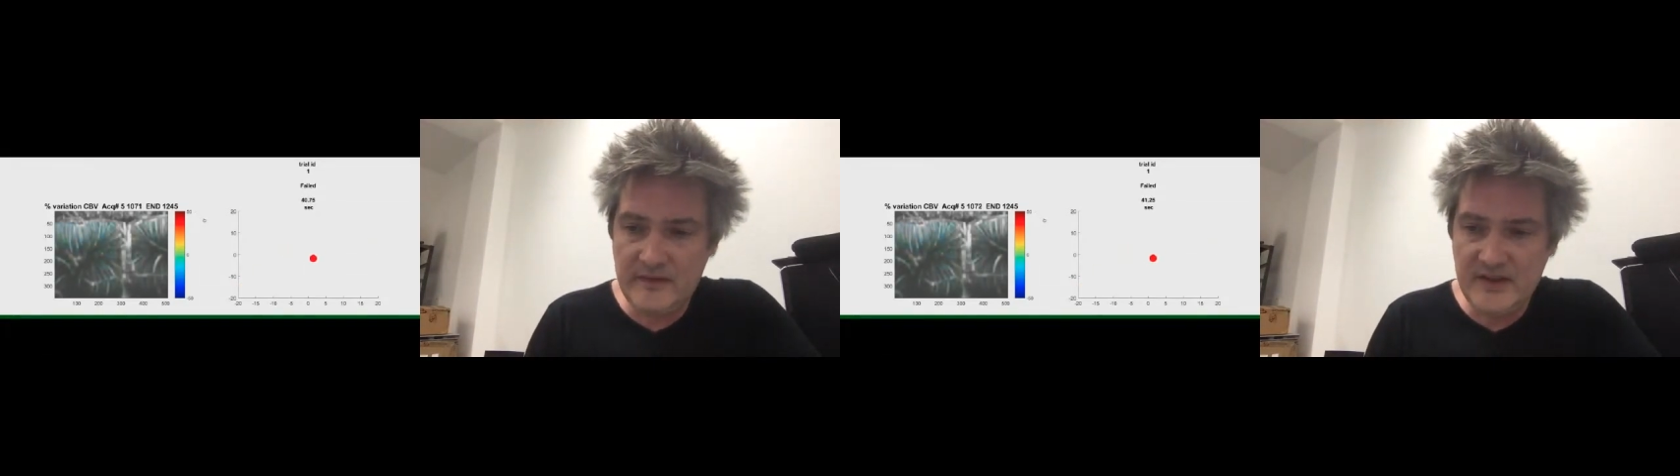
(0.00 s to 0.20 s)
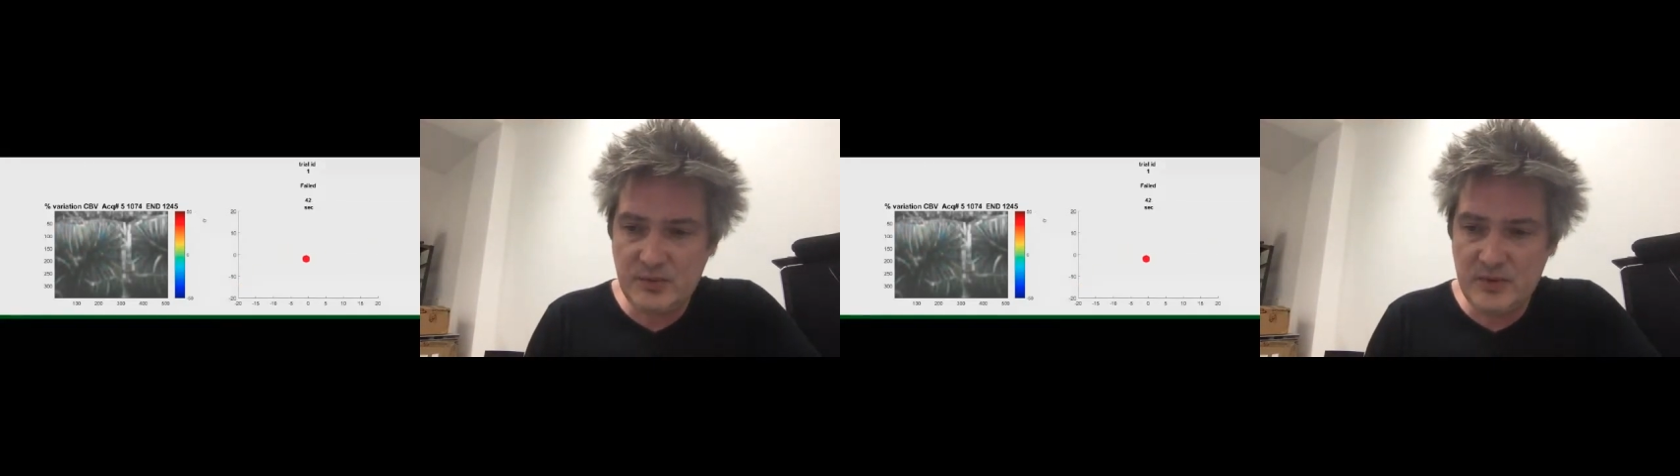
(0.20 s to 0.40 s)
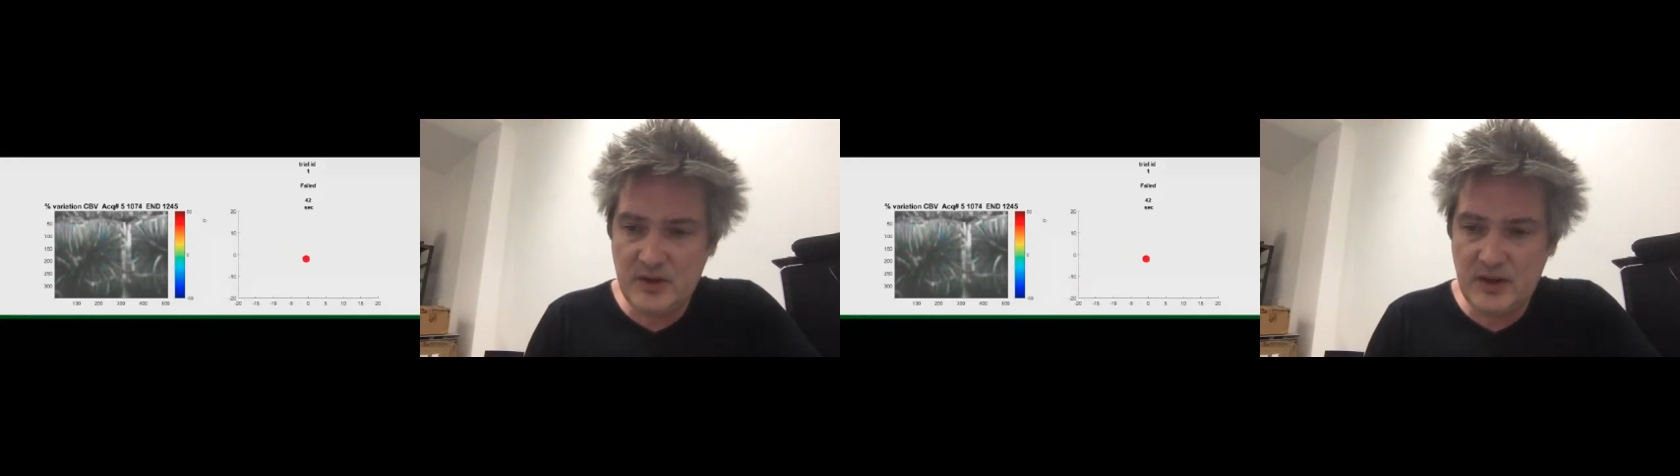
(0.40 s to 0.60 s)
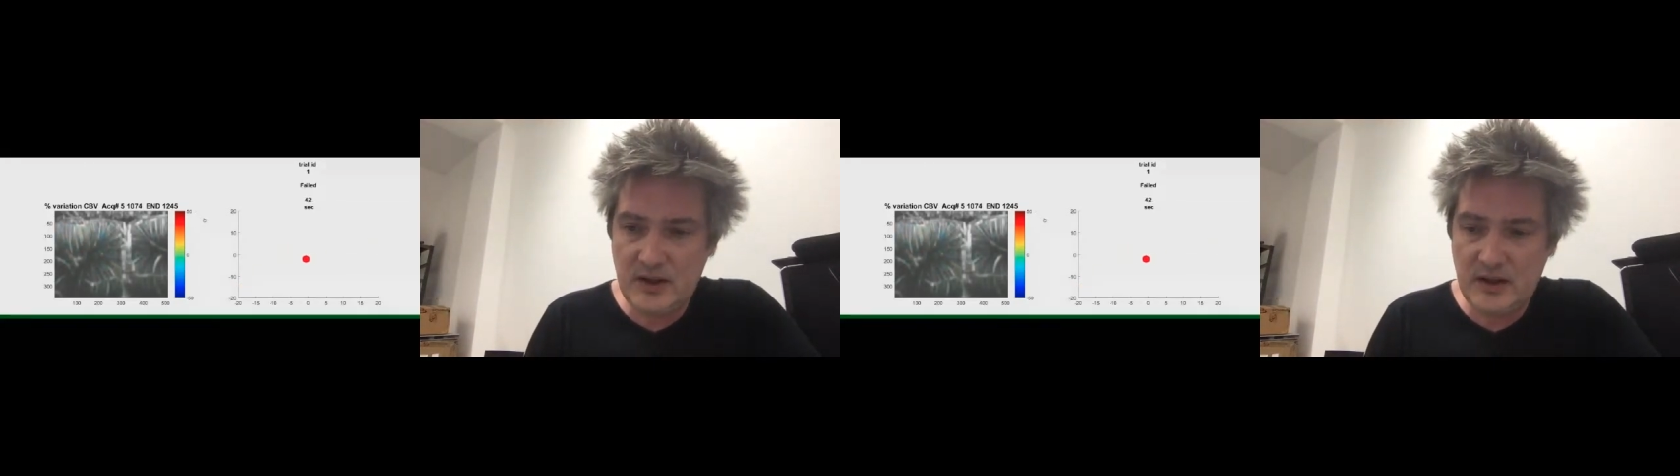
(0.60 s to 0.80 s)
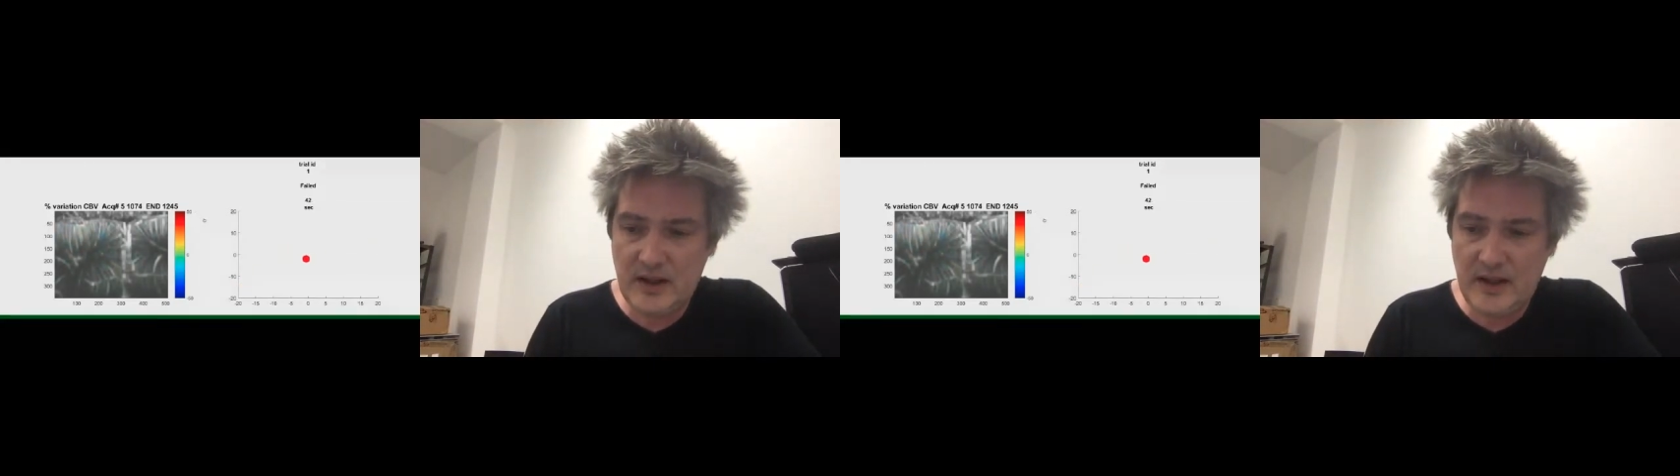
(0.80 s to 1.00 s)
this will
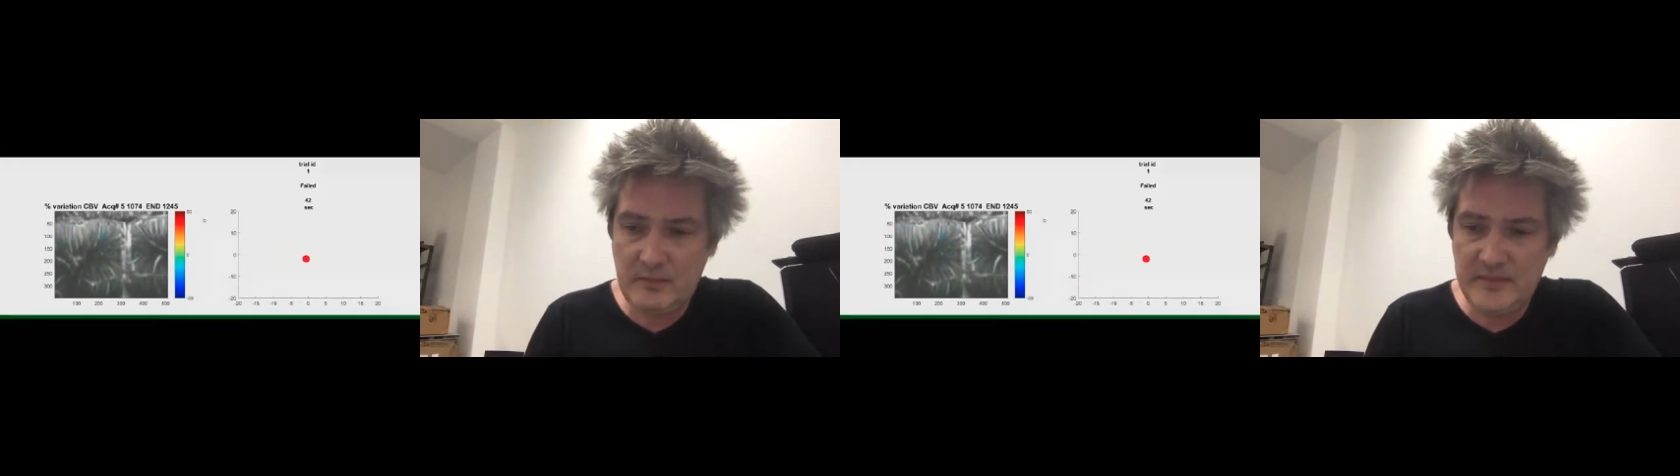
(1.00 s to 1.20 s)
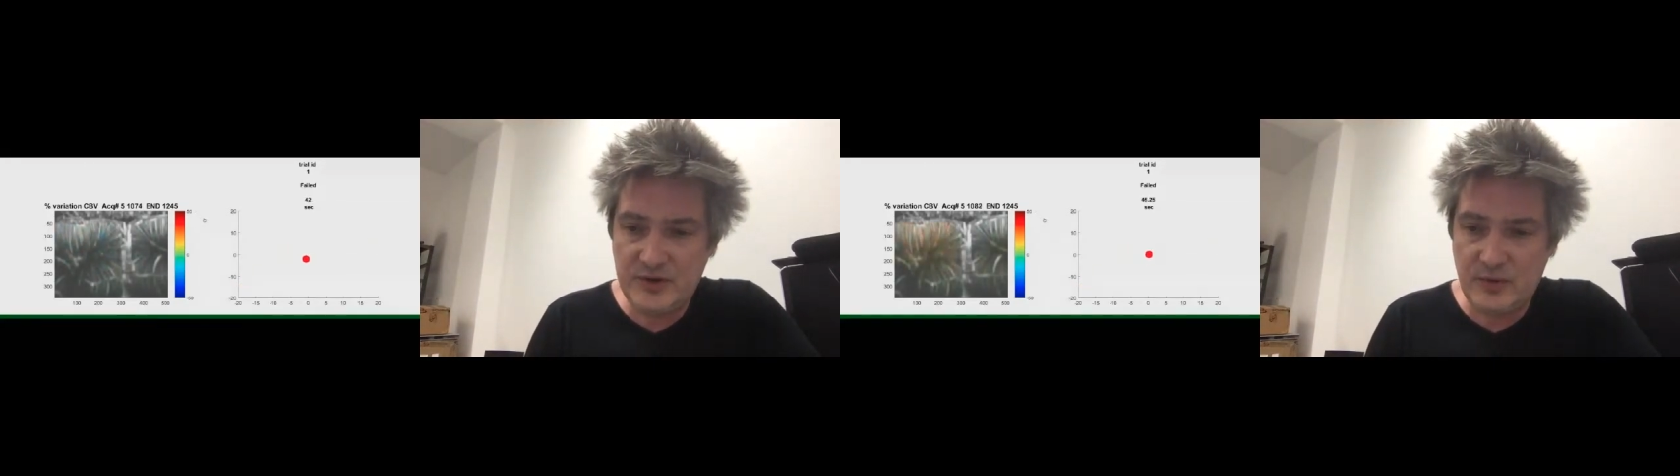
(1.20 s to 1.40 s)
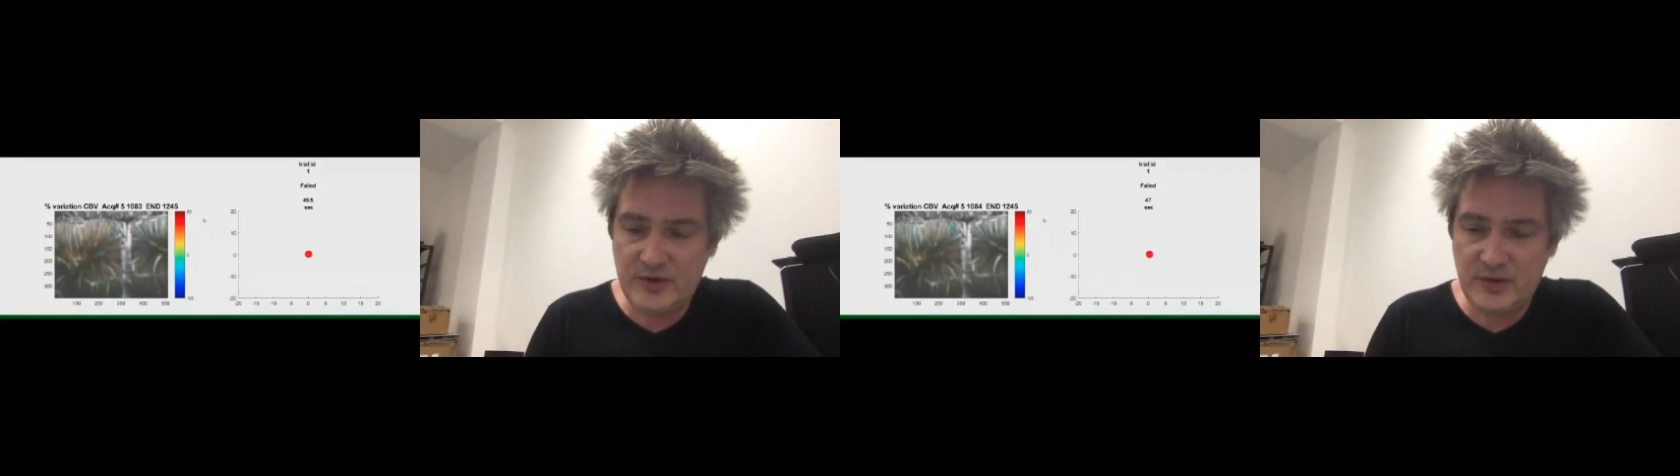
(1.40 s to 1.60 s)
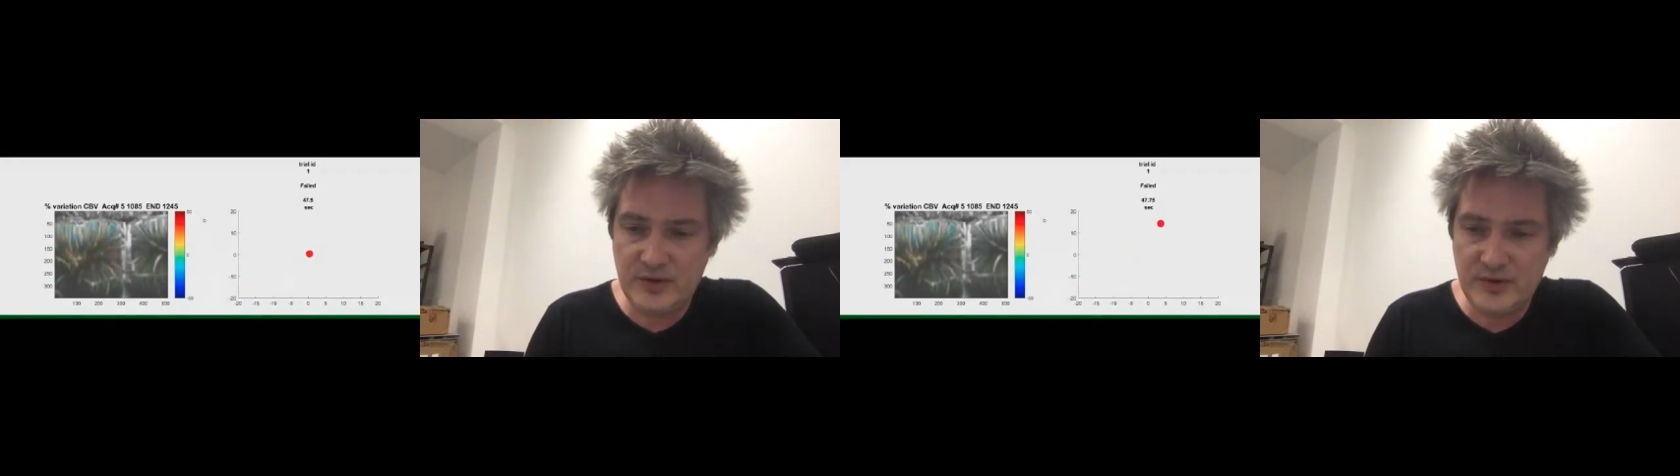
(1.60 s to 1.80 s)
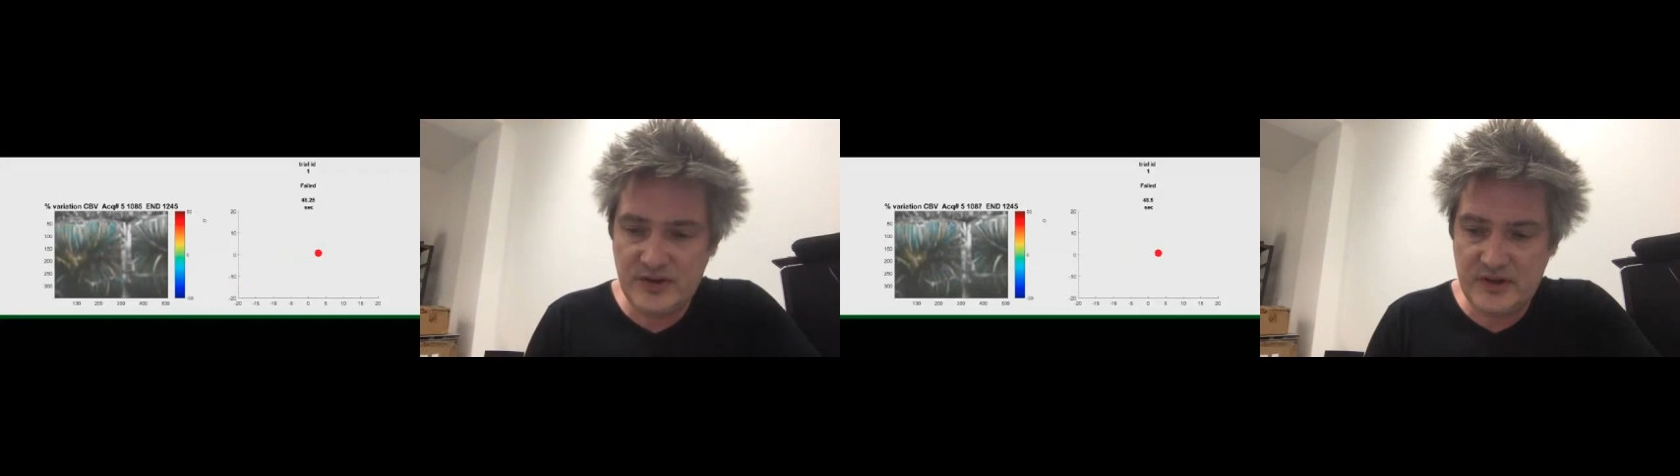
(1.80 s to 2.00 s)
help me to
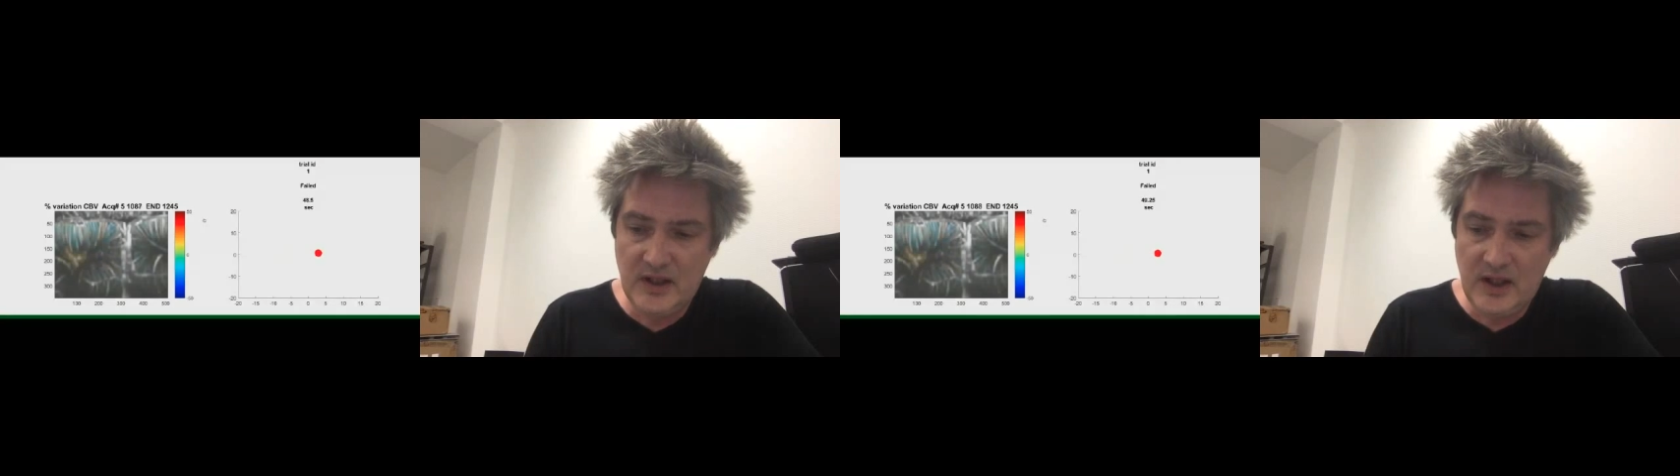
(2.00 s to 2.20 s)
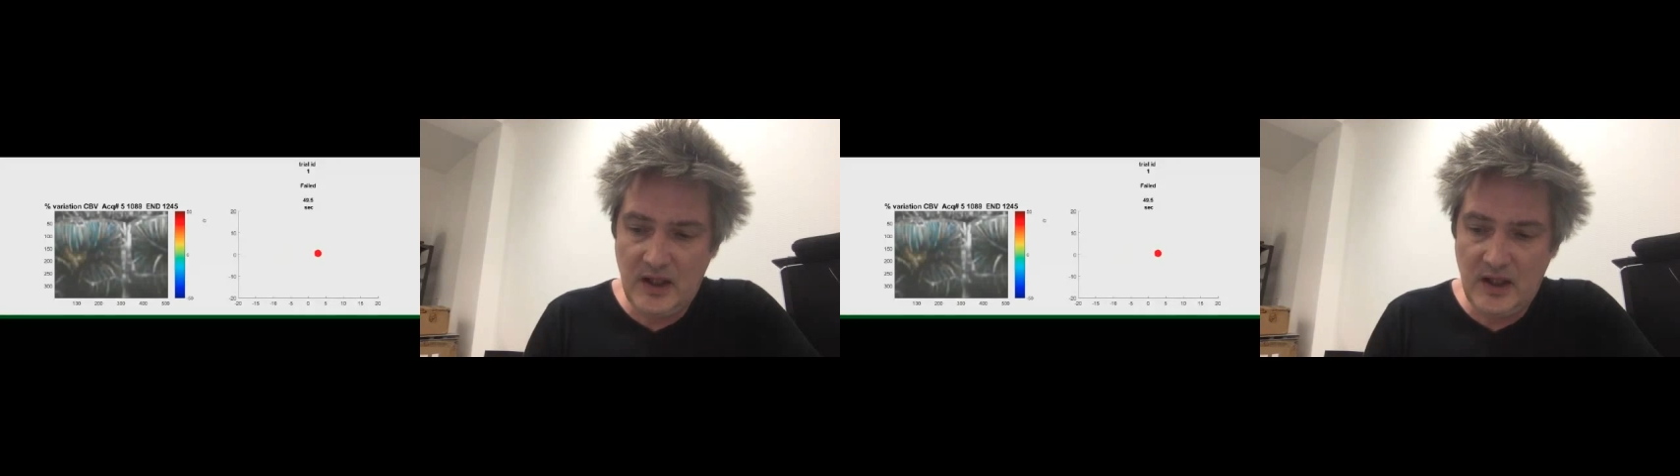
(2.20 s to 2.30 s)
introduce